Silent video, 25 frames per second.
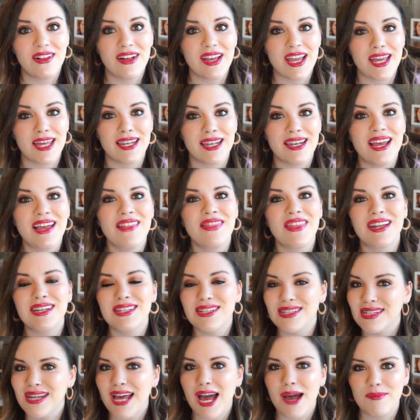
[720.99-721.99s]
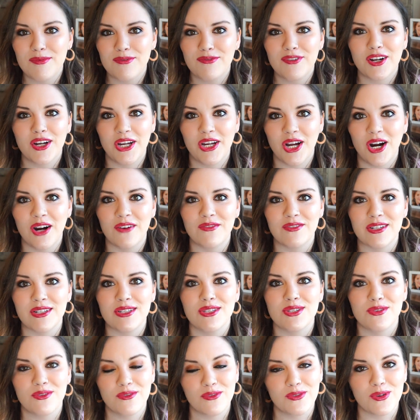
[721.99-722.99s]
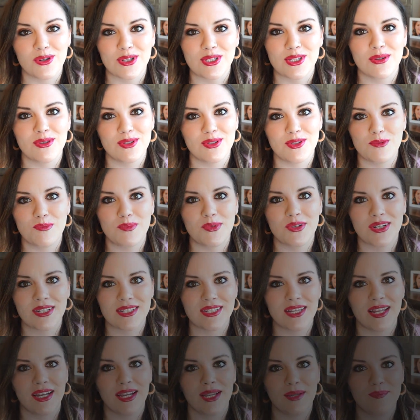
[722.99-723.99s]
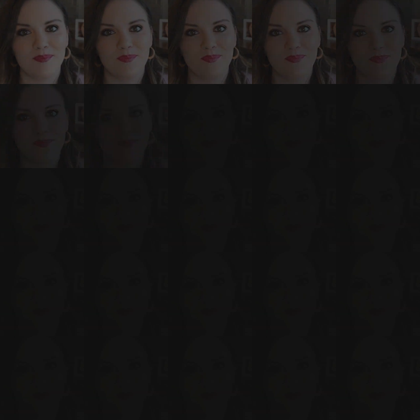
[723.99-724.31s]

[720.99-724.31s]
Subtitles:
and that doesn't happen very often. So of course I was super excited.